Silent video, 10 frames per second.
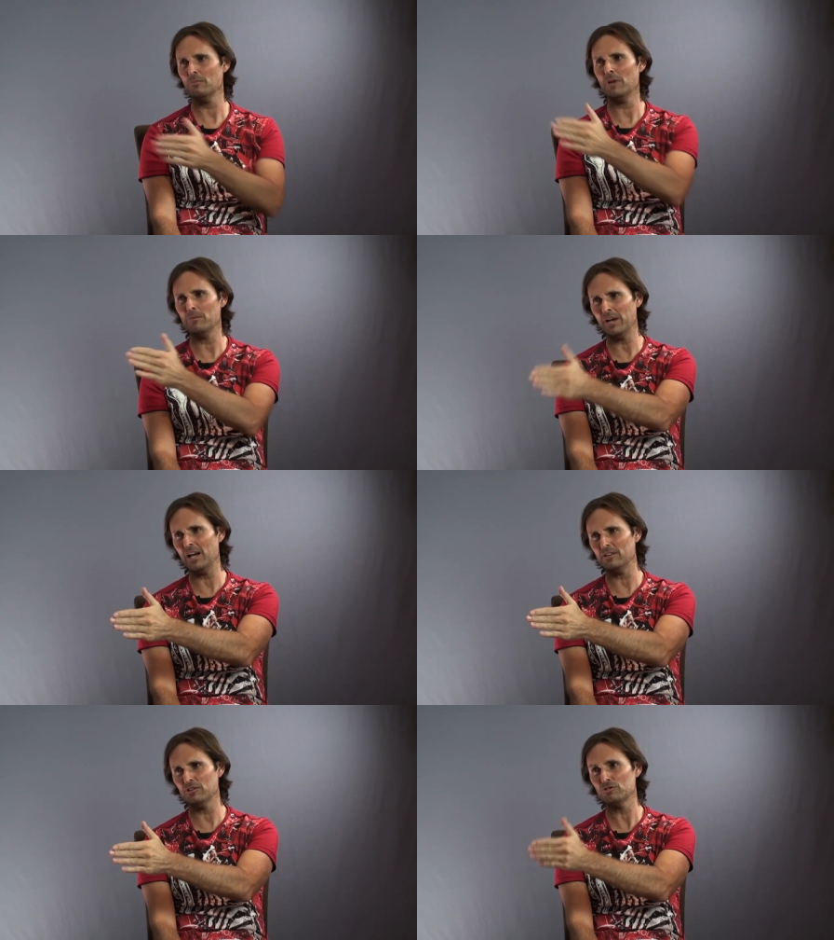my
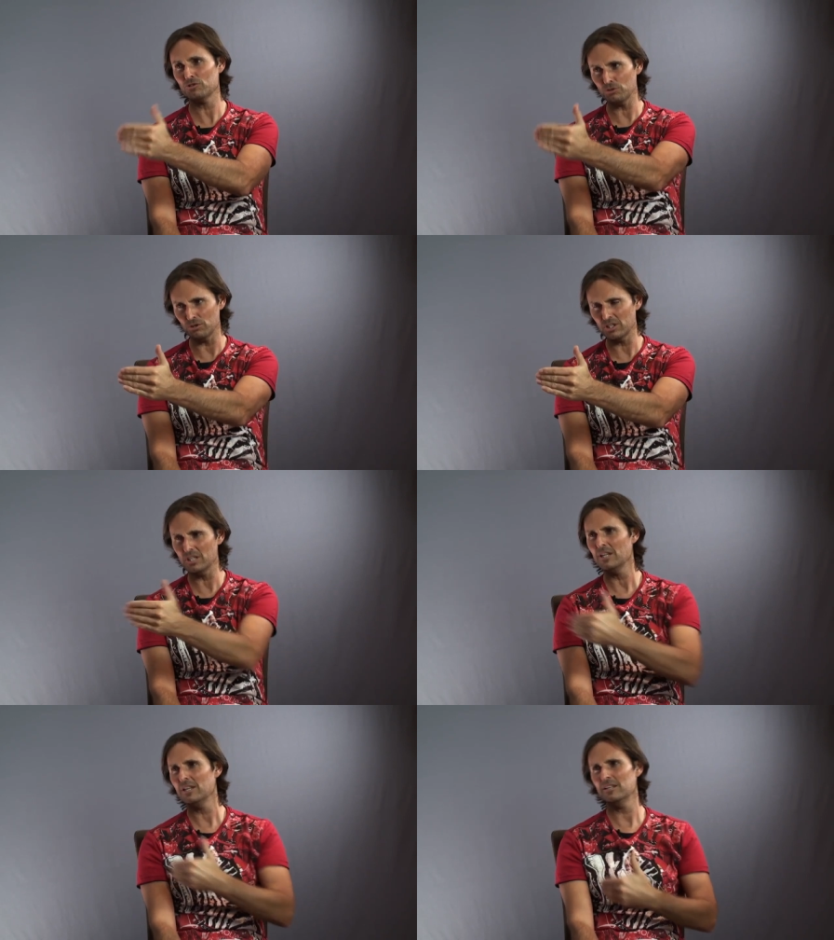partner should
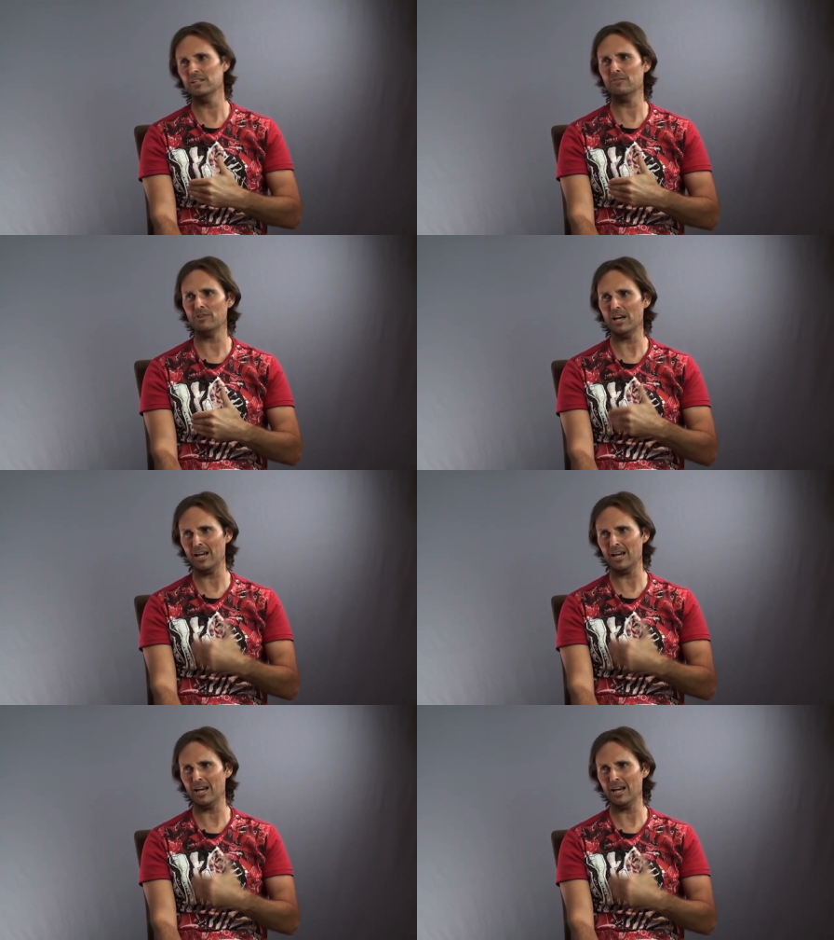never